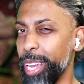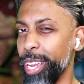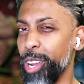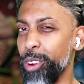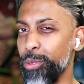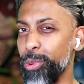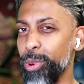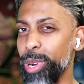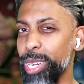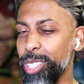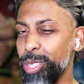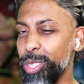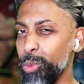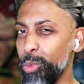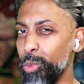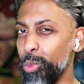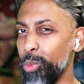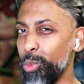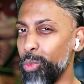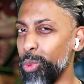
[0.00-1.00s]
of which,
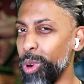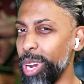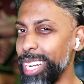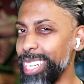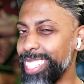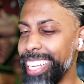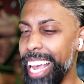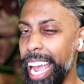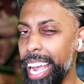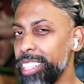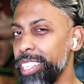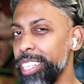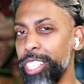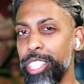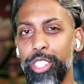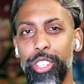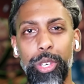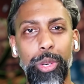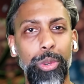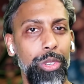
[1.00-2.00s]
what exactly
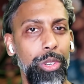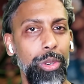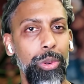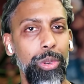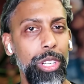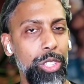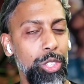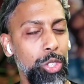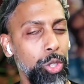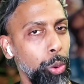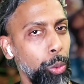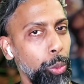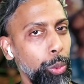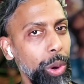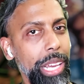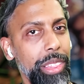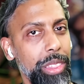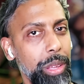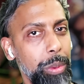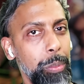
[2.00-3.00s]
do you do to
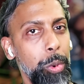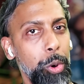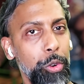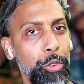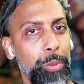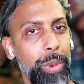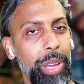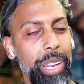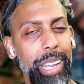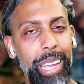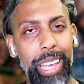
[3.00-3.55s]
tweak the movement